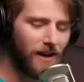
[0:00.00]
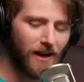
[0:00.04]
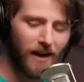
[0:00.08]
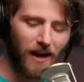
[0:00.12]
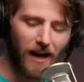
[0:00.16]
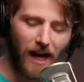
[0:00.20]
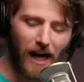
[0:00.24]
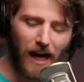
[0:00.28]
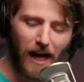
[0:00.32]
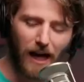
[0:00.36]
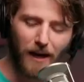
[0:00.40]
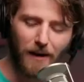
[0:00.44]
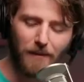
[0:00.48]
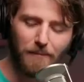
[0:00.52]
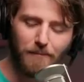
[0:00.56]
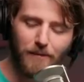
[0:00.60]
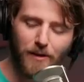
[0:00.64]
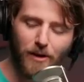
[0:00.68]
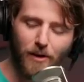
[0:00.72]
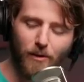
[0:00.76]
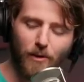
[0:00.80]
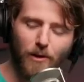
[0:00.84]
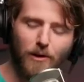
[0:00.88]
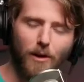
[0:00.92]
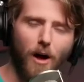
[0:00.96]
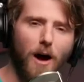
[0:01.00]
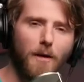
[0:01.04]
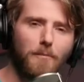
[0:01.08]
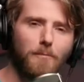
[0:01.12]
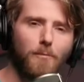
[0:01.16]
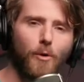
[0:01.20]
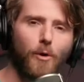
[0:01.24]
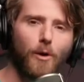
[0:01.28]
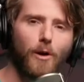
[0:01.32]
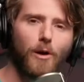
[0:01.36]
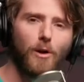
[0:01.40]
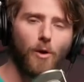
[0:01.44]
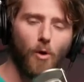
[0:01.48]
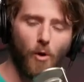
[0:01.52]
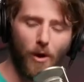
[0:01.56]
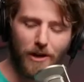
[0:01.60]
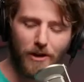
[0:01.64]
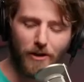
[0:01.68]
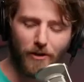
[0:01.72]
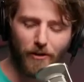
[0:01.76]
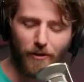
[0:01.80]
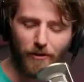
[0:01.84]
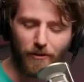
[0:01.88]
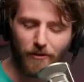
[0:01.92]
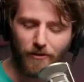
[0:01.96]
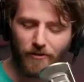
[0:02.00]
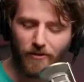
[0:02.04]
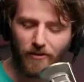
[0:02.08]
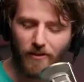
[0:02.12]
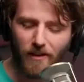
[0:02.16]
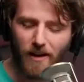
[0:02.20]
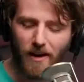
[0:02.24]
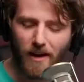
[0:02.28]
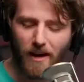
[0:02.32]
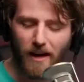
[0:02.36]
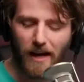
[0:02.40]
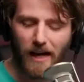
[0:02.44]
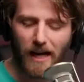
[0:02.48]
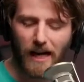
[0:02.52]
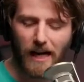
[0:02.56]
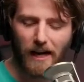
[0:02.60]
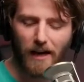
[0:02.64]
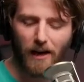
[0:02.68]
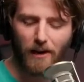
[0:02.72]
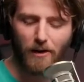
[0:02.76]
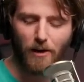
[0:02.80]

You know, a lot more lawyers, a